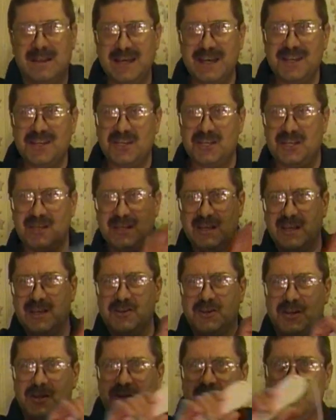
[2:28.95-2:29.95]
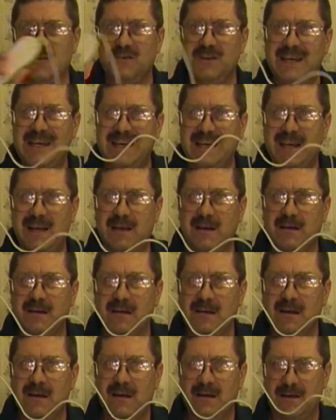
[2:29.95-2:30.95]
This is a unique
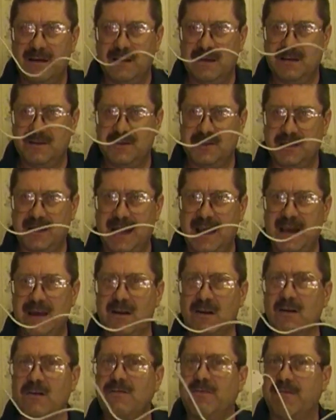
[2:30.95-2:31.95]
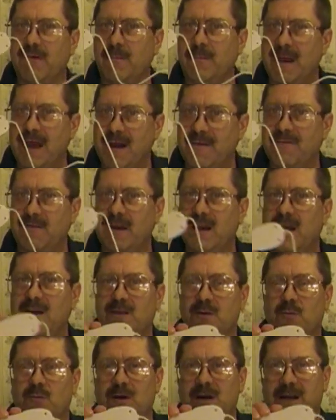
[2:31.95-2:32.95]
scanner from every
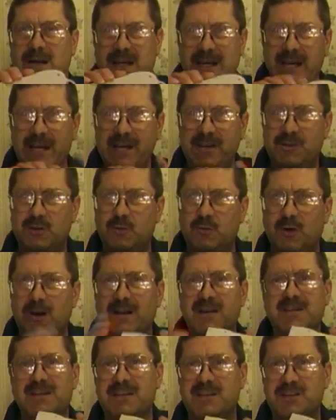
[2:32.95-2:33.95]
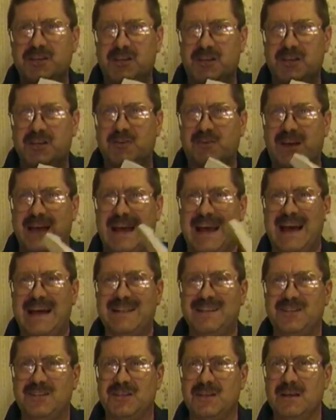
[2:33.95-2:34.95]
other one. Each one of these
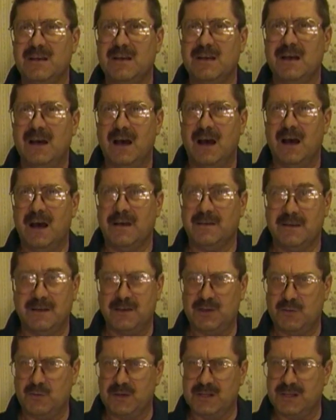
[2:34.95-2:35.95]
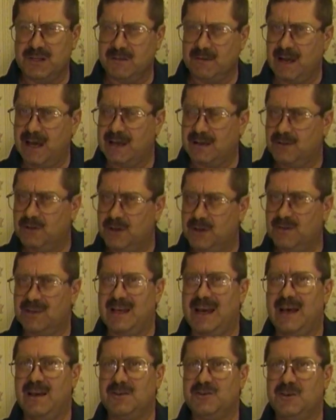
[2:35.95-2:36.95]
CueCats, this was like
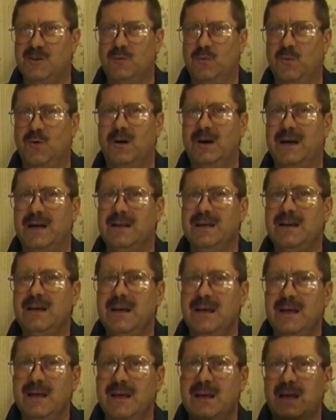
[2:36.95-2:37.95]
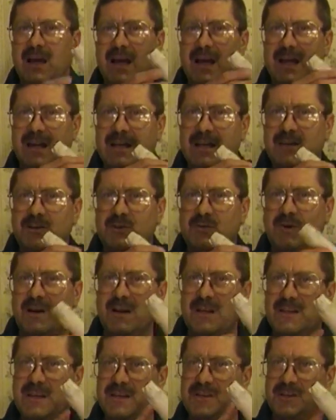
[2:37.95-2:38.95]
2001, and each
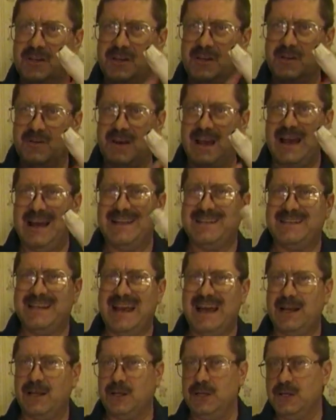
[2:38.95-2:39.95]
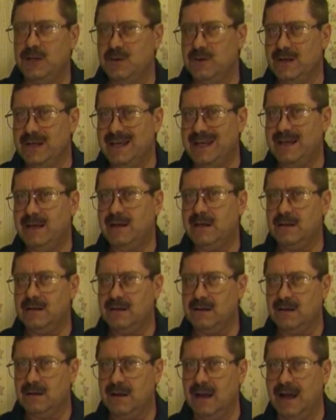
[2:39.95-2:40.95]
one of these CueCats had a
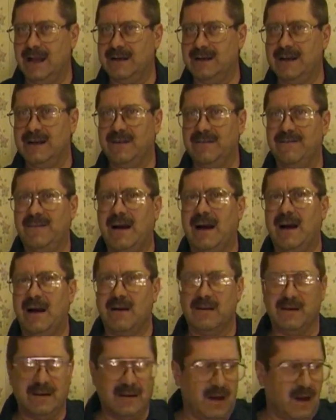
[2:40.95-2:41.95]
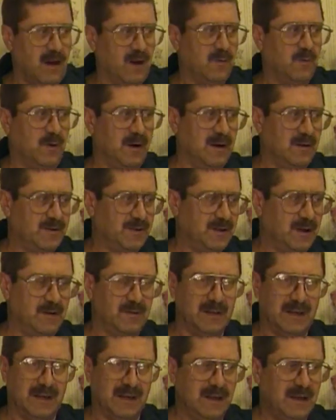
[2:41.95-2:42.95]
unique identifier in the hardware,
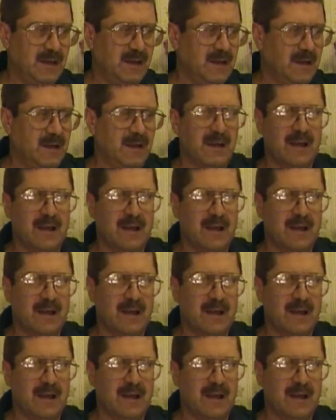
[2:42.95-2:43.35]
so that,